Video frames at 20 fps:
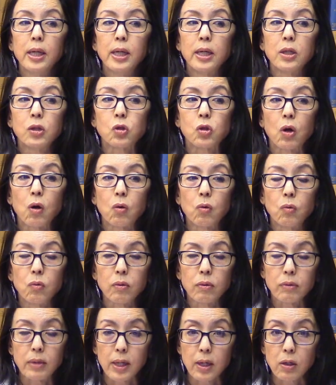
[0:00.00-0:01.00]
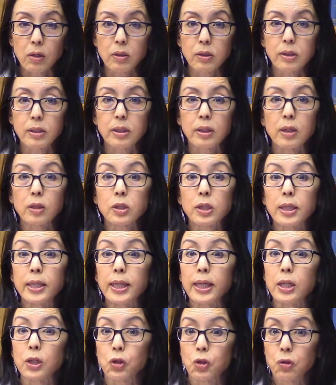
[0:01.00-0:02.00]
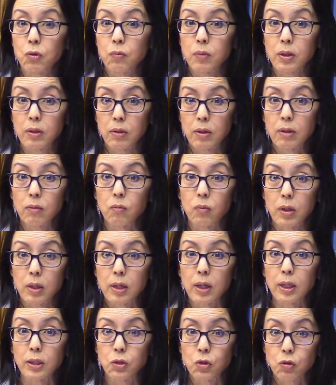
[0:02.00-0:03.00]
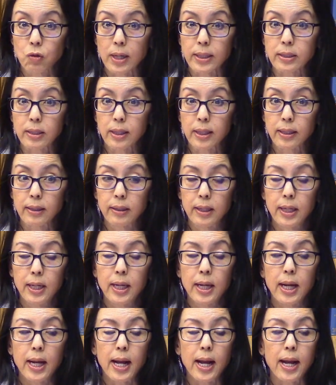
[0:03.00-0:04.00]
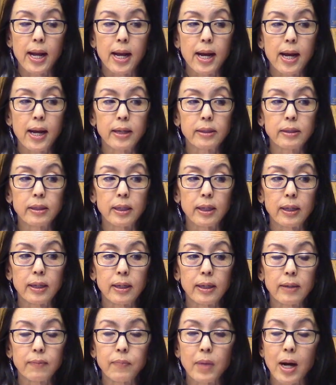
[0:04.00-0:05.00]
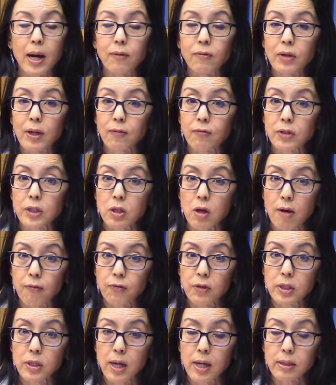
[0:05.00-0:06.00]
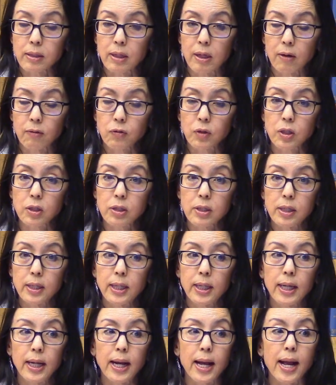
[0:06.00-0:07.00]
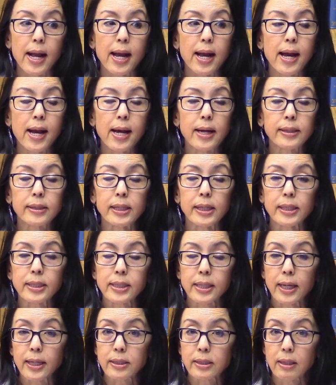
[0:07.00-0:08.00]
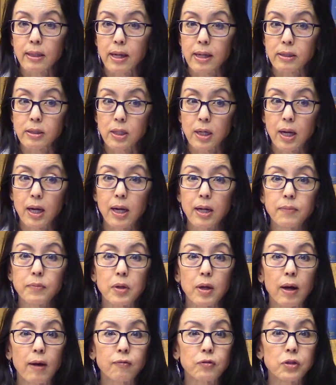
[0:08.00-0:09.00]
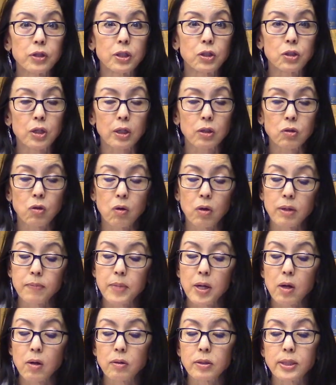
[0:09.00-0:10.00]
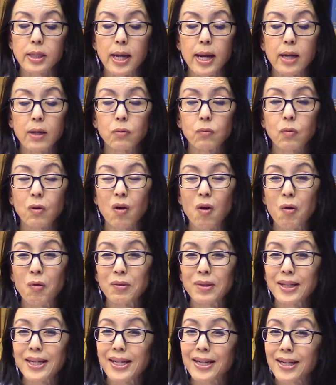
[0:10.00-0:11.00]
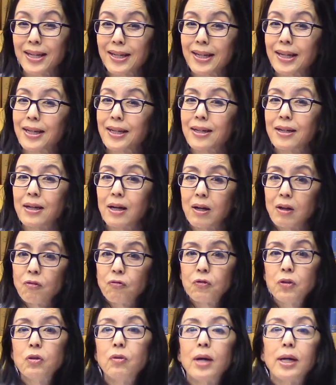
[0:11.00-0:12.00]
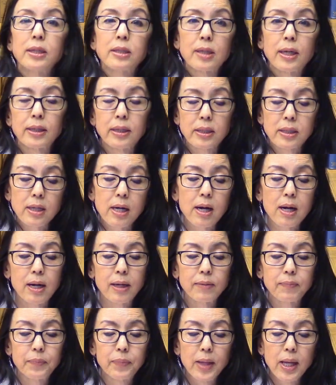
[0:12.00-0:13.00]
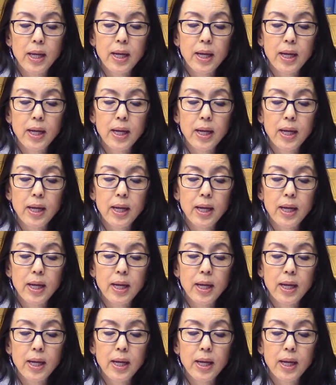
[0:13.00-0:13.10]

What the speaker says: So there's an issue we're addressing, and IVF is often not covered, and it takes a lot of time. You have to inject hormones, and we're only getting a few eggs at a time.